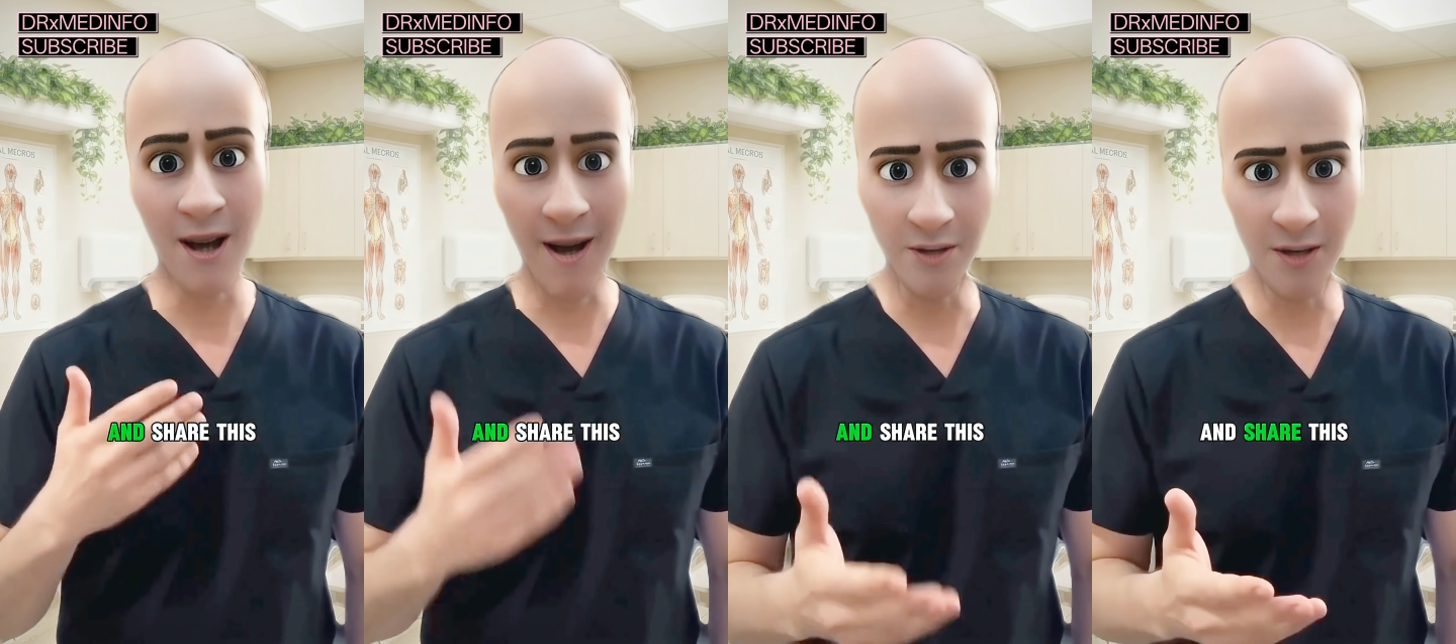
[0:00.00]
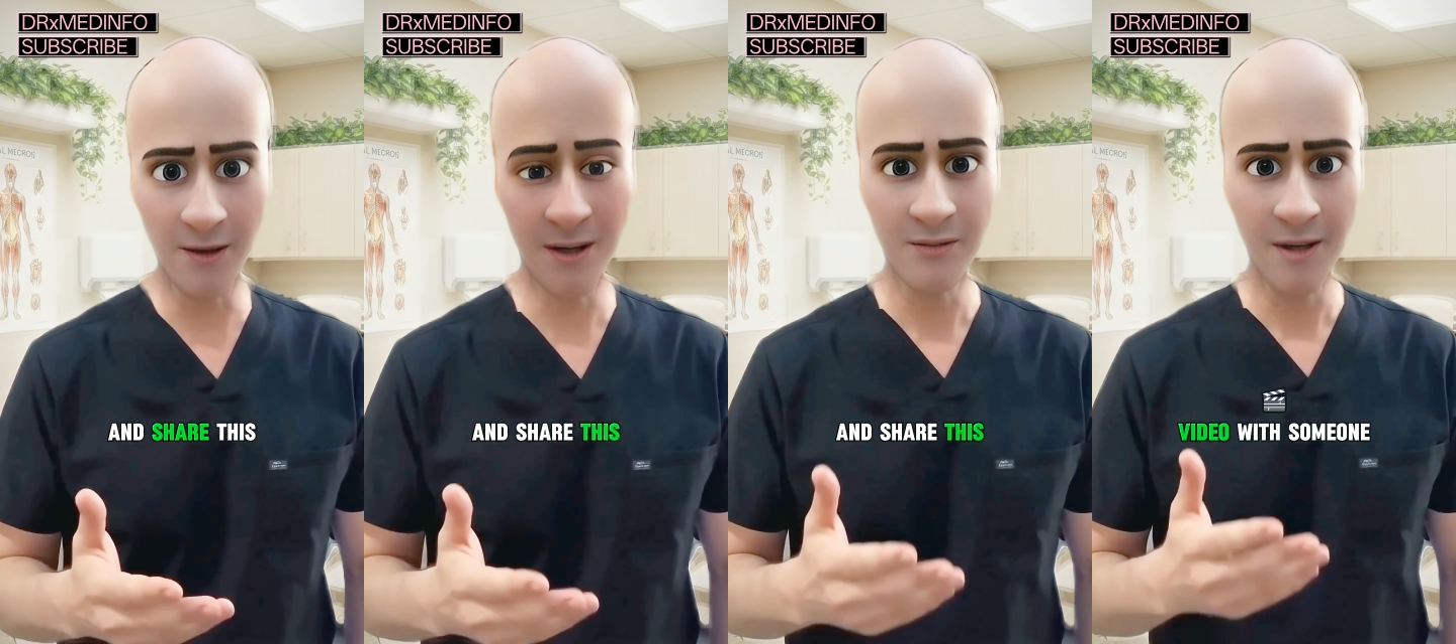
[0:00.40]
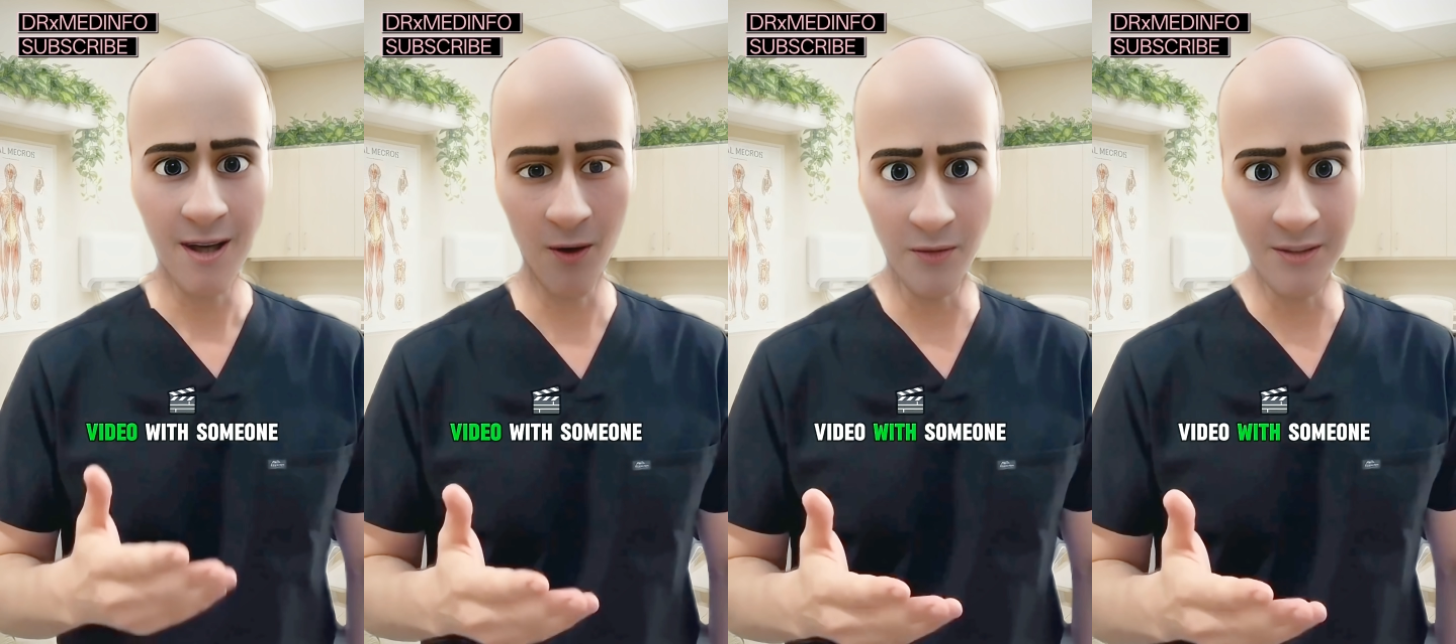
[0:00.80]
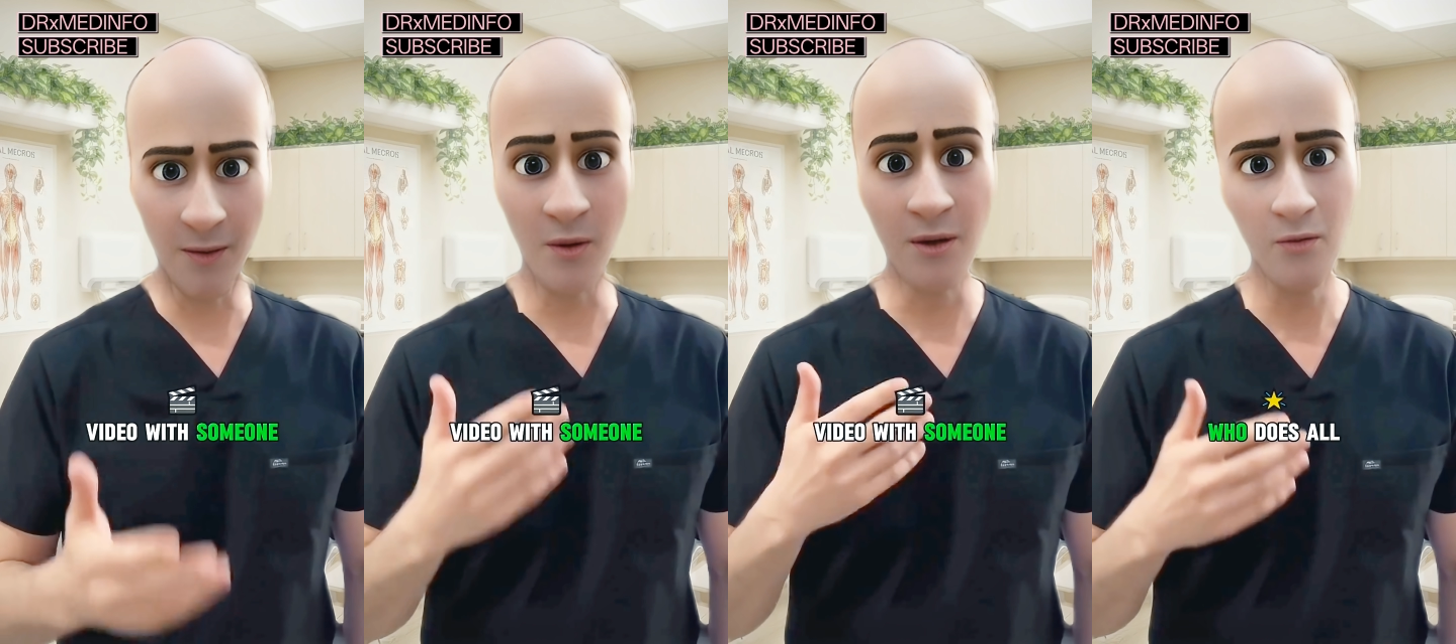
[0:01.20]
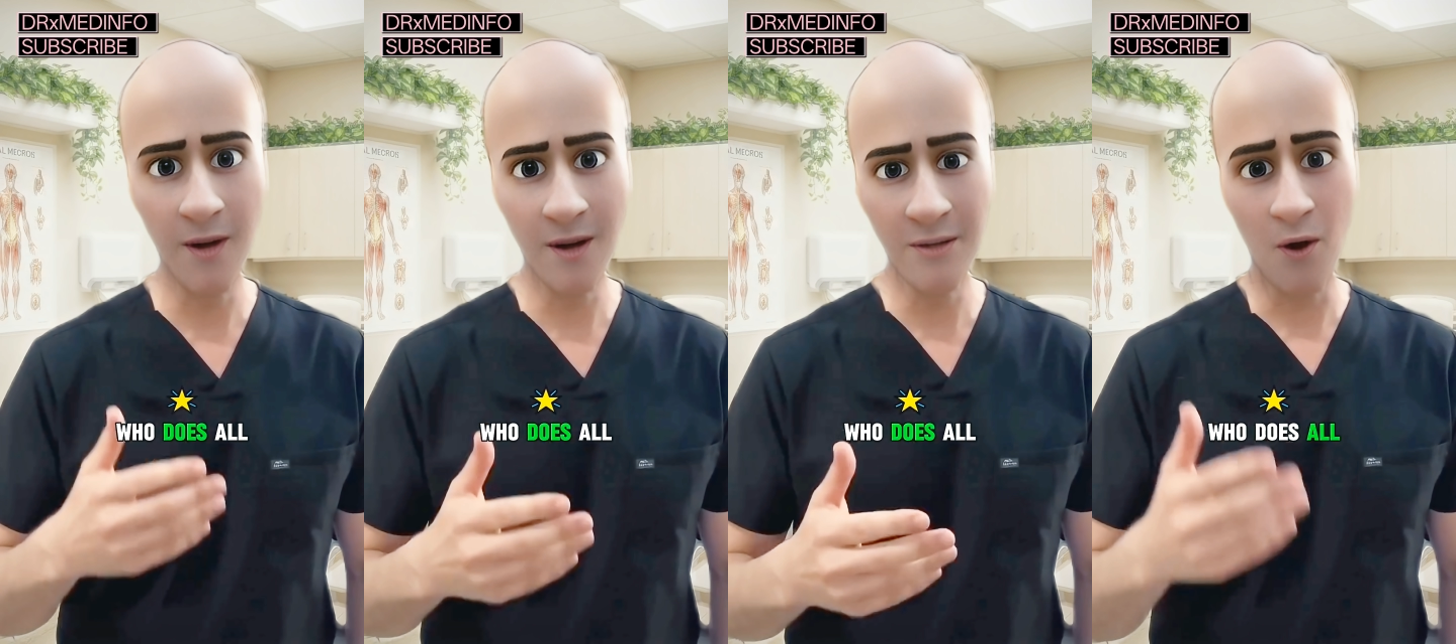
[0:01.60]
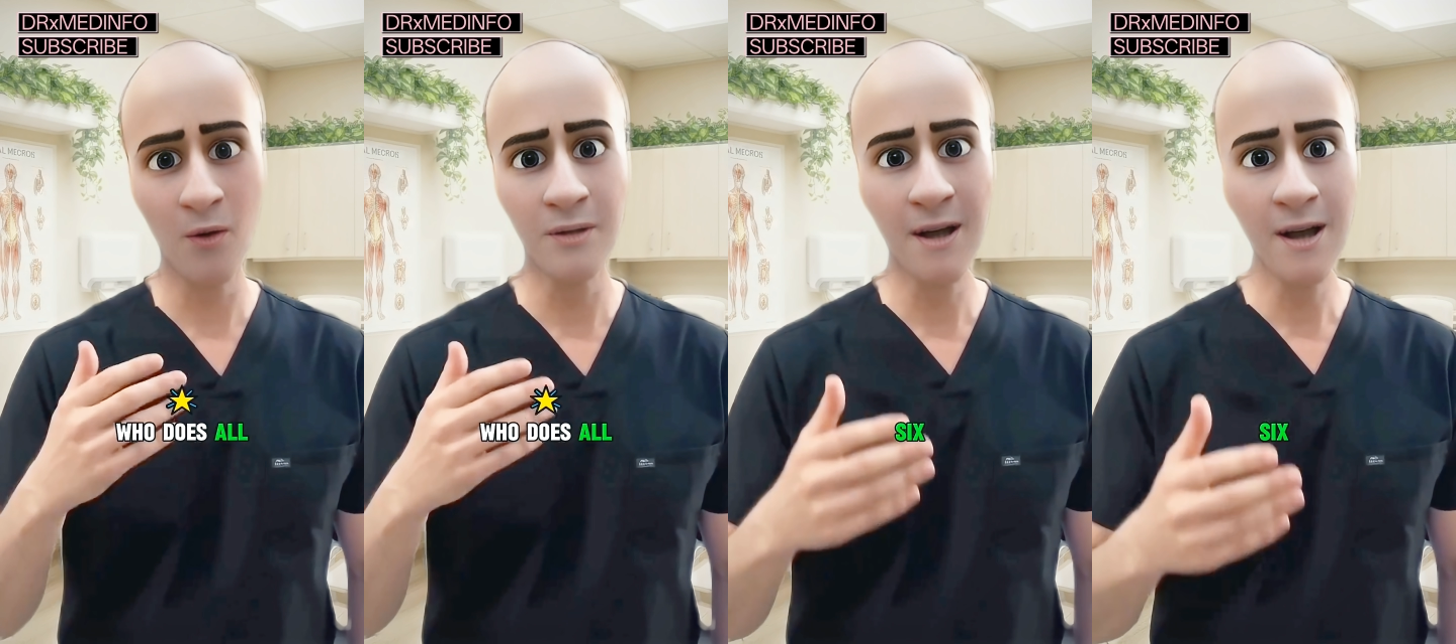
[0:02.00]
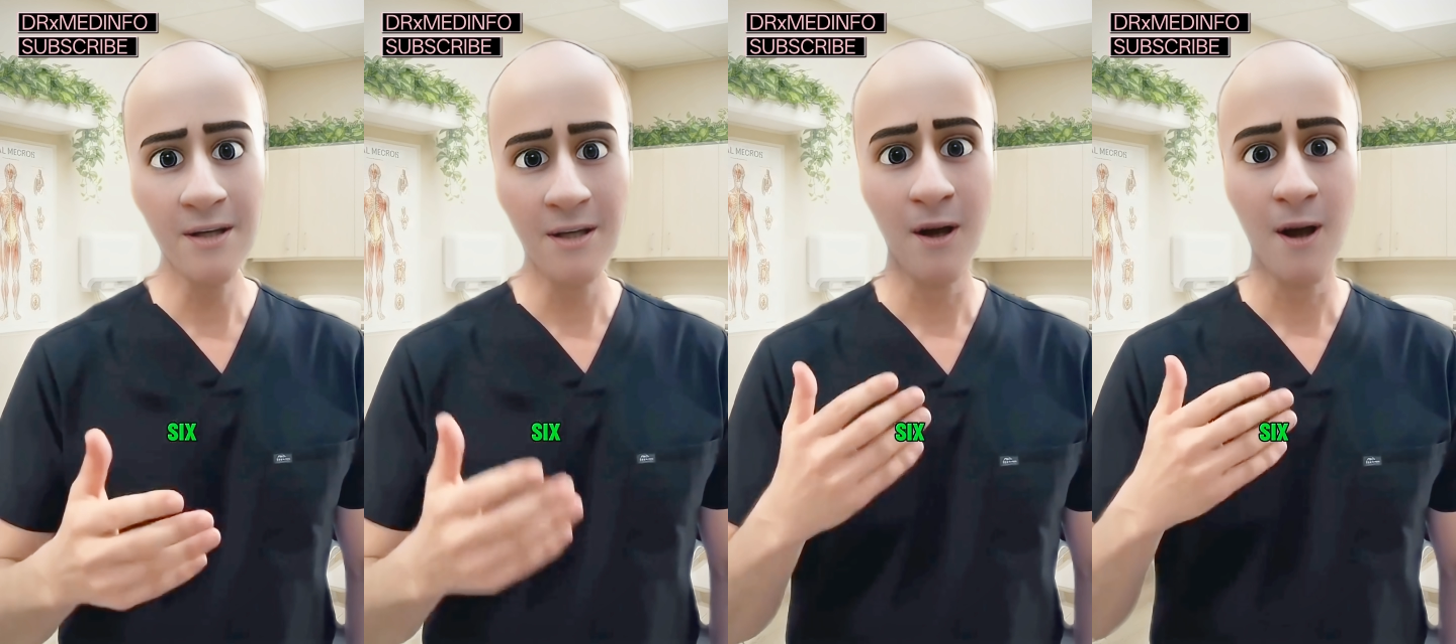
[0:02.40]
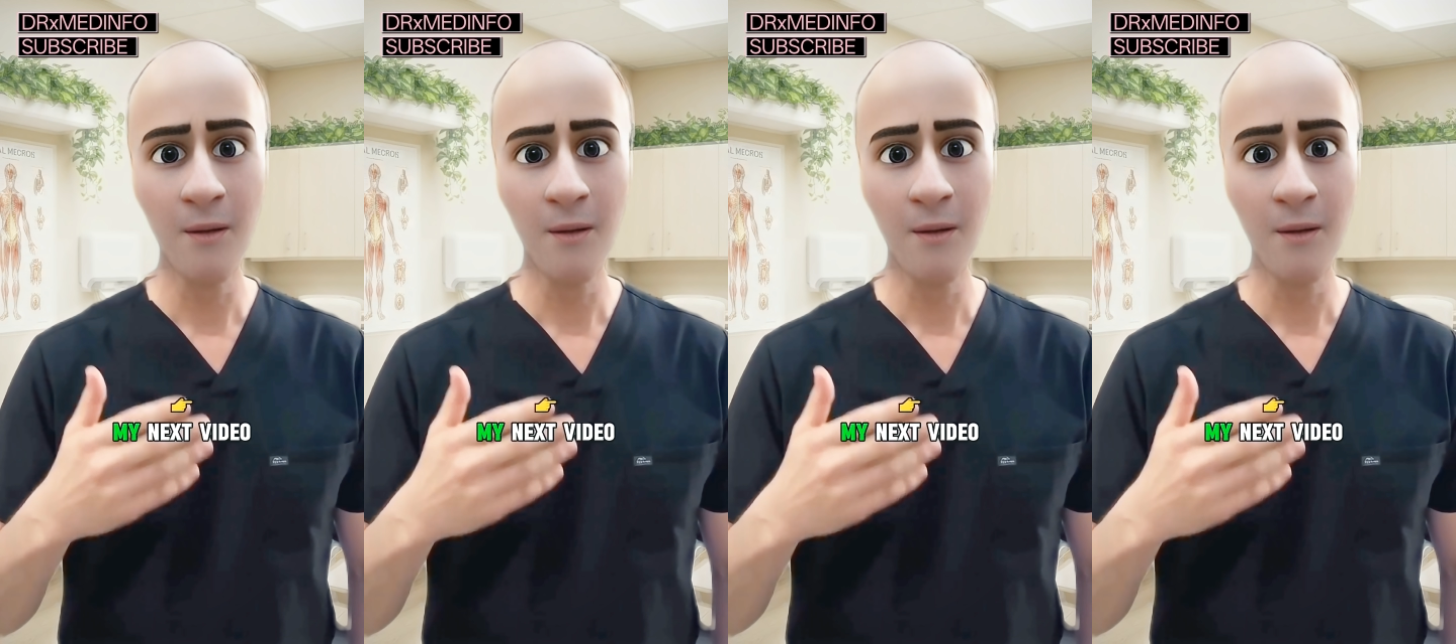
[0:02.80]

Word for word: and share this video with someone who does all six.